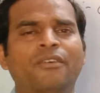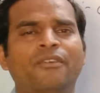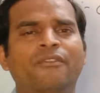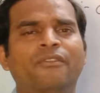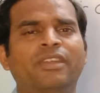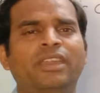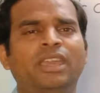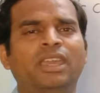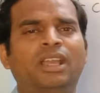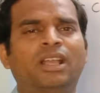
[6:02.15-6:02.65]

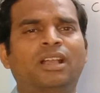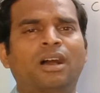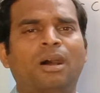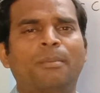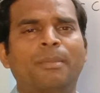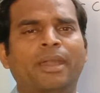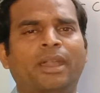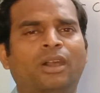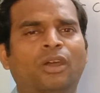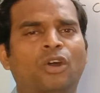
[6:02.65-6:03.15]
we
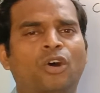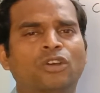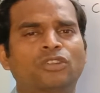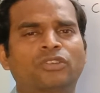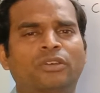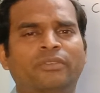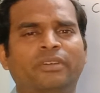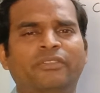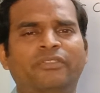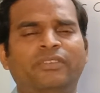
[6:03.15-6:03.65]
come across
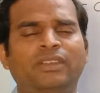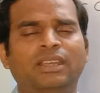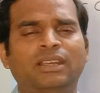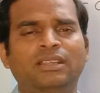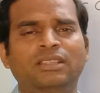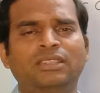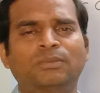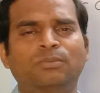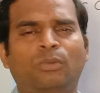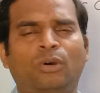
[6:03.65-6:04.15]
or we feel
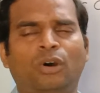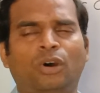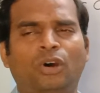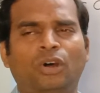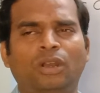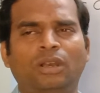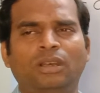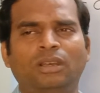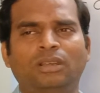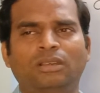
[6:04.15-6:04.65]
a
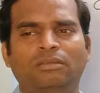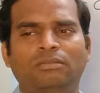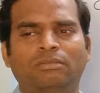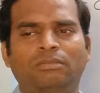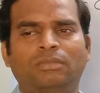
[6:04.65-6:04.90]
small